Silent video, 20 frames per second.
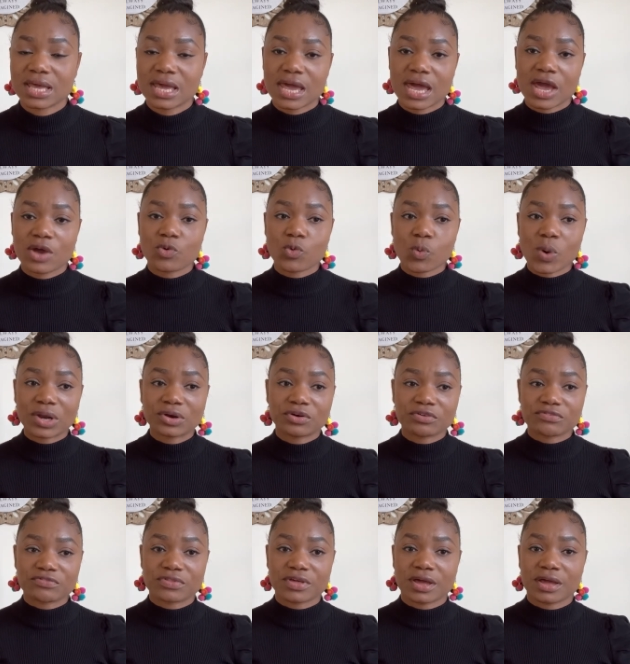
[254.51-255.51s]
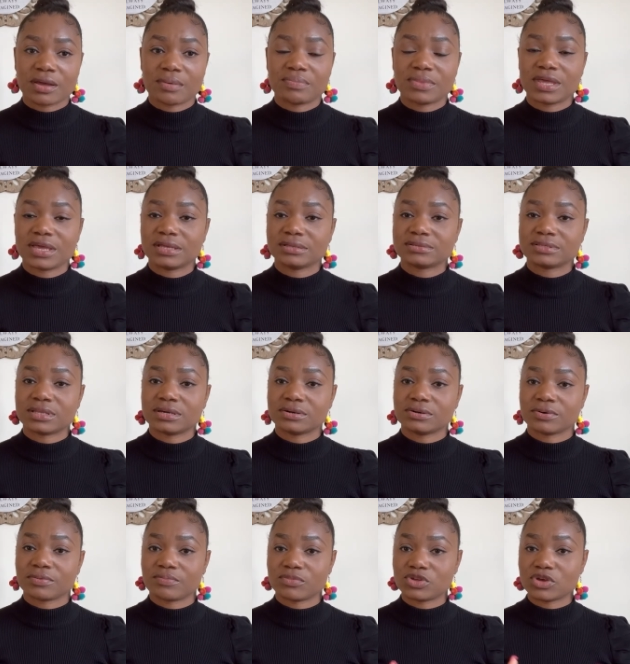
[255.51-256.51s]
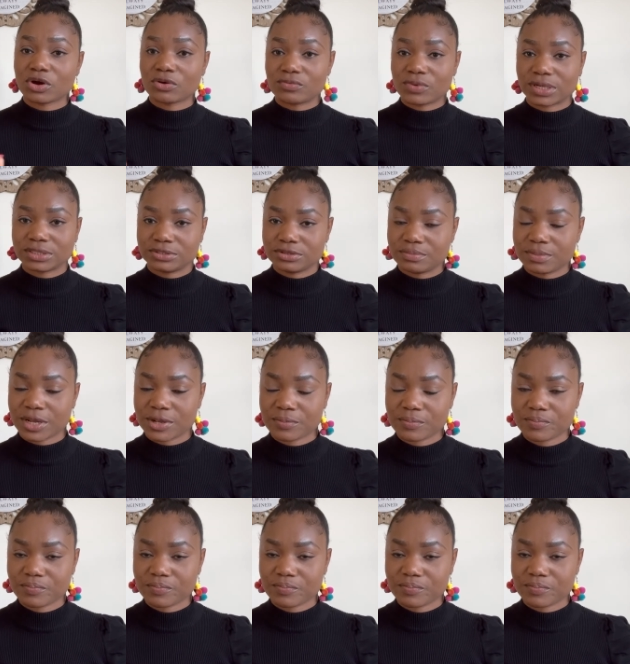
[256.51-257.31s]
And one of them is your resume.